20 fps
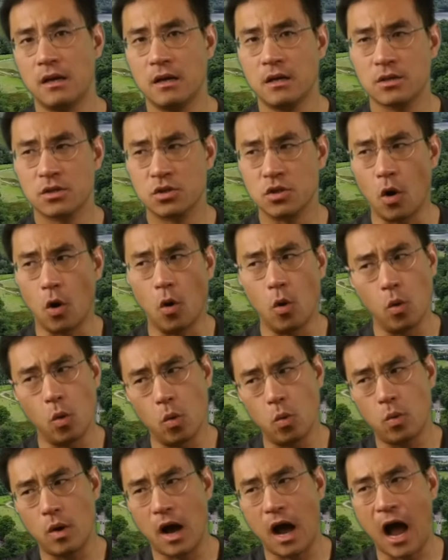
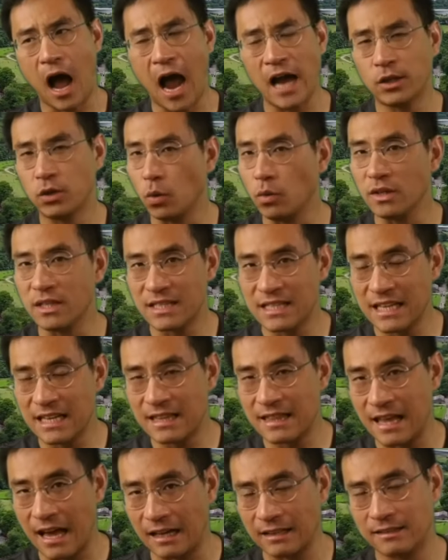So I don't see
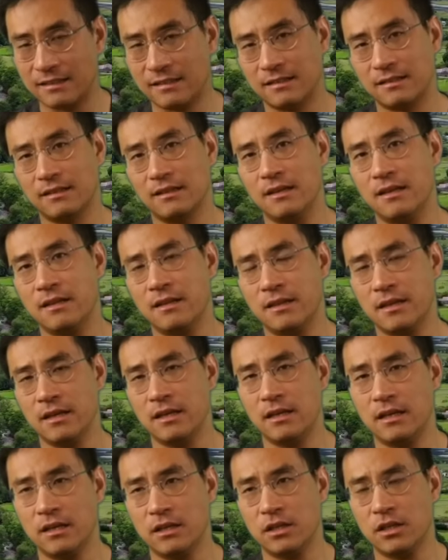that
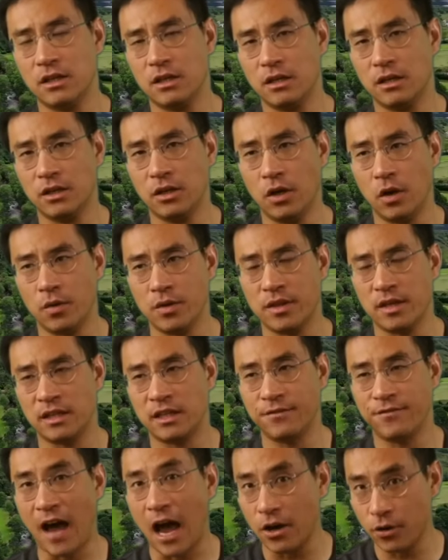the
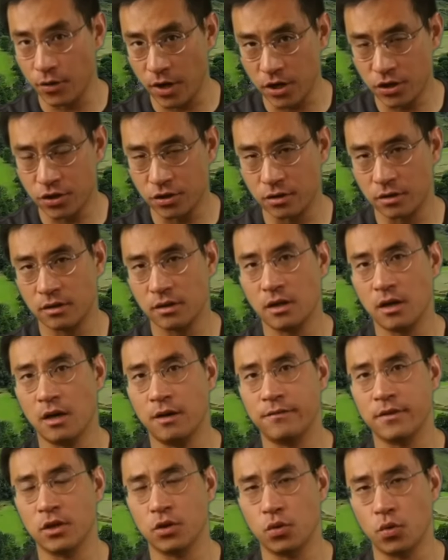devaluation
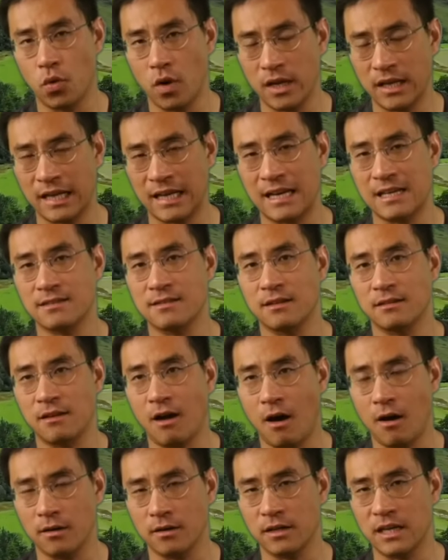of the yuan against the
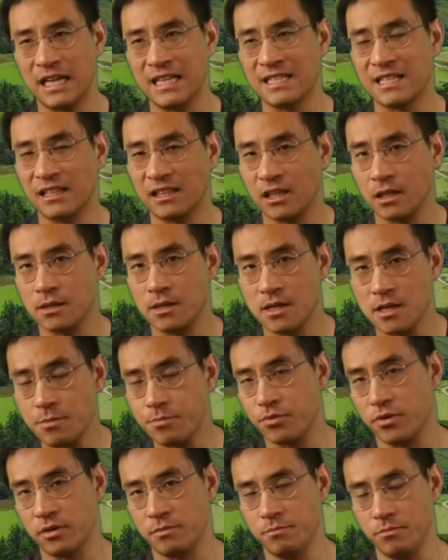dollar is the
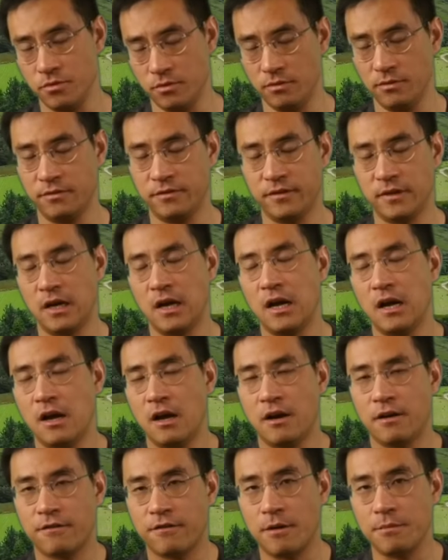deliberate move
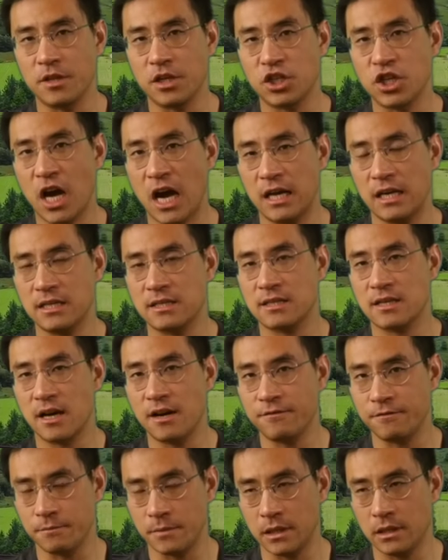from the Chinese
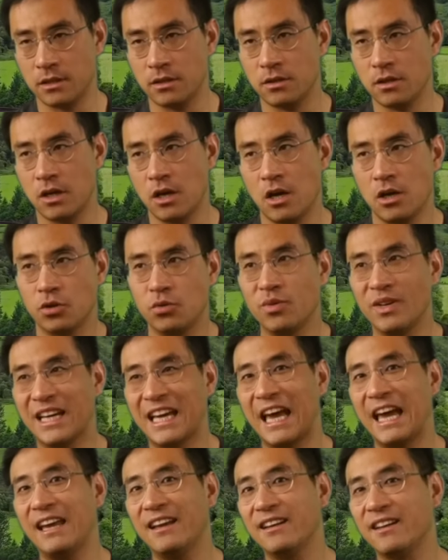government to
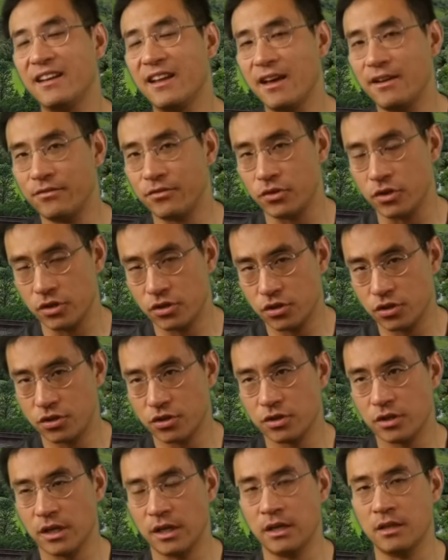gain
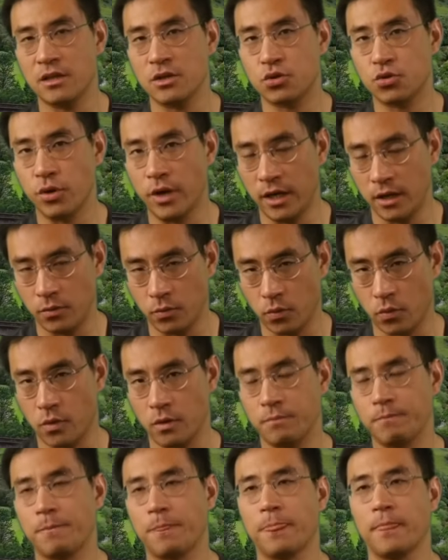leverage in the trade war
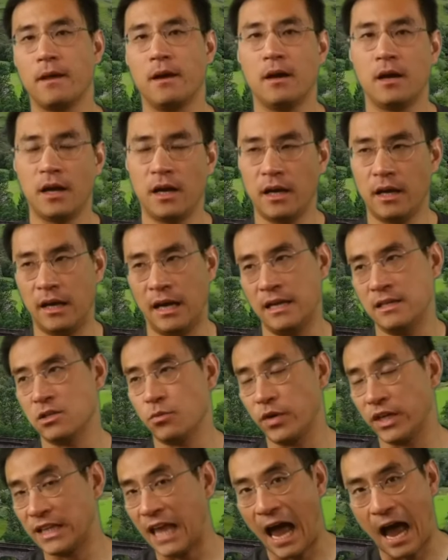as a
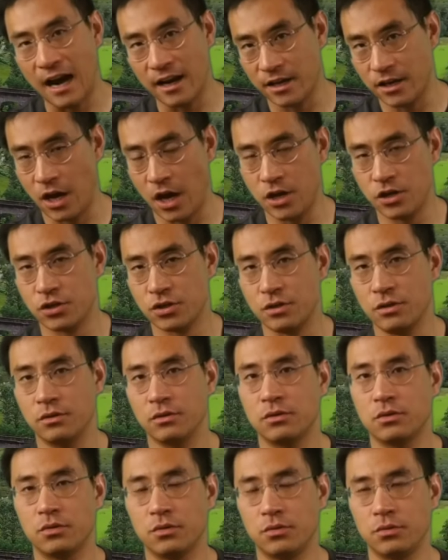retaliation
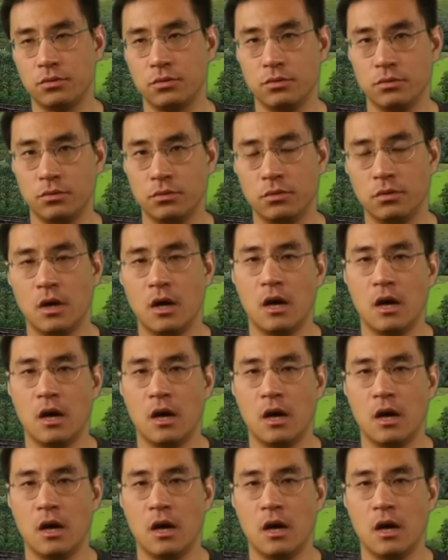to